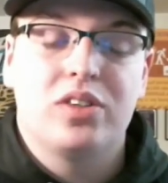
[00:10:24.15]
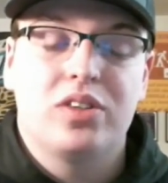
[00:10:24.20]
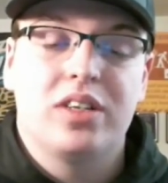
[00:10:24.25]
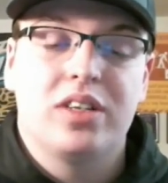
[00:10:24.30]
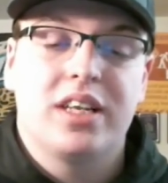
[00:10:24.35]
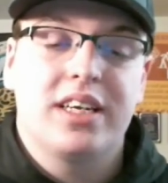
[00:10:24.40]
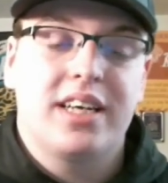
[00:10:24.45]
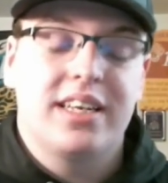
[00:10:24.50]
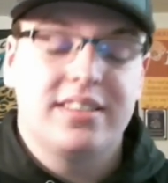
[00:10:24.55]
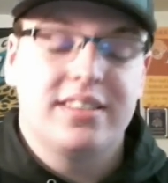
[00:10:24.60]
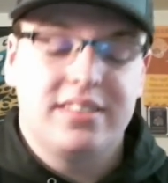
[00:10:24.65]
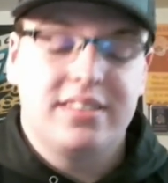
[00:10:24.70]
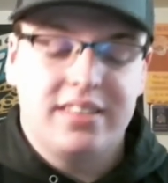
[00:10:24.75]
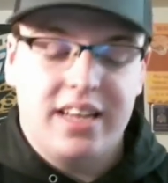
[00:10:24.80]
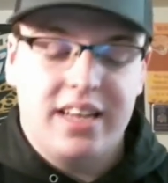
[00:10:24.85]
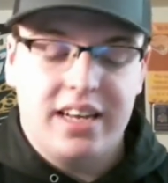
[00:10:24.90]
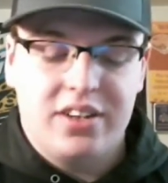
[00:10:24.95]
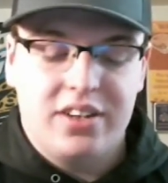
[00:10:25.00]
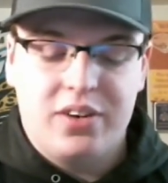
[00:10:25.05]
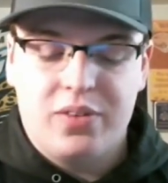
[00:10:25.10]
And like I
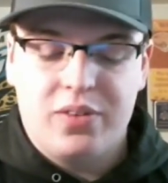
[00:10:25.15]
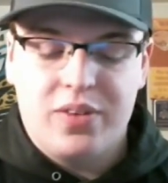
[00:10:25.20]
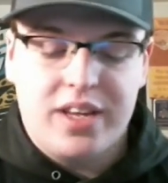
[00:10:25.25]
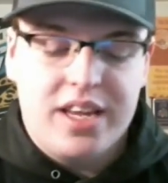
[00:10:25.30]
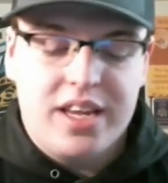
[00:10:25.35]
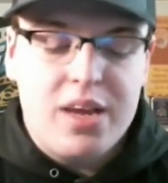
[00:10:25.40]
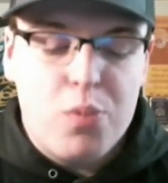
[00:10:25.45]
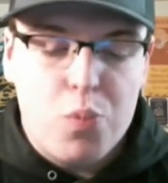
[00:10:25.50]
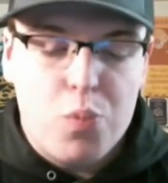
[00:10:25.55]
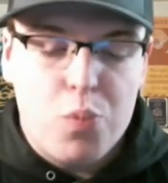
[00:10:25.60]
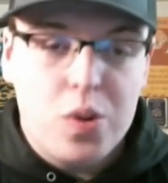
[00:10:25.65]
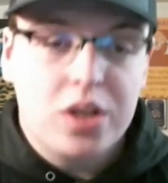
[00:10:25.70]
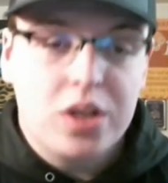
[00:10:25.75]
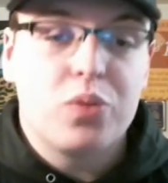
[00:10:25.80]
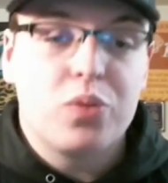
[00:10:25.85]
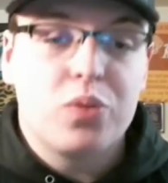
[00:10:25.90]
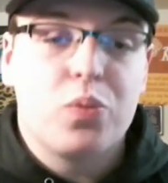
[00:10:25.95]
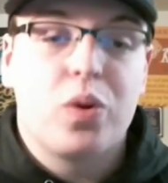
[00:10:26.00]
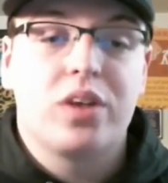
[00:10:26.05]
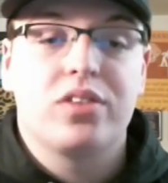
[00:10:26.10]
said, you know, he really
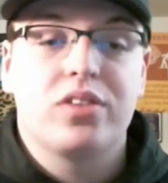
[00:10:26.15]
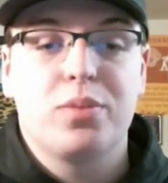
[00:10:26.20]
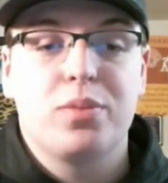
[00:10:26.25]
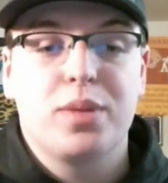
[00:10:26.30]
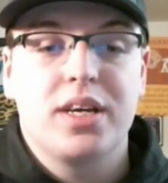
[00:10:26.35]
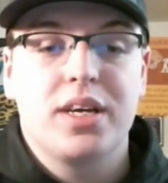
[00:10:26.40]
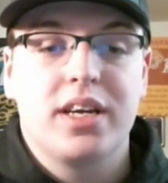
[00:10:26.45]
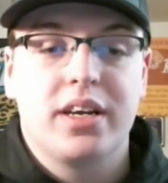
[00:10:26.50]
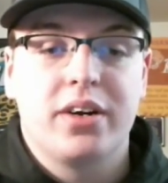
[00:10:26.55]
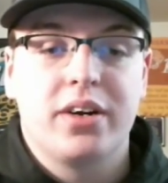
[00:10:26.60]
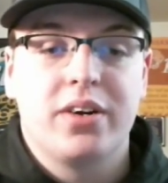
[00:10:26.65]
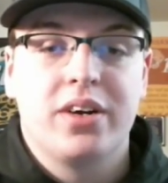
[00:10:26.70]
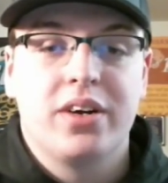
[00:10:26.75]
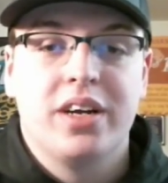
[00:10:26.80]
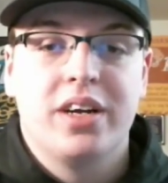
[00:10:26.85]
wants to be here.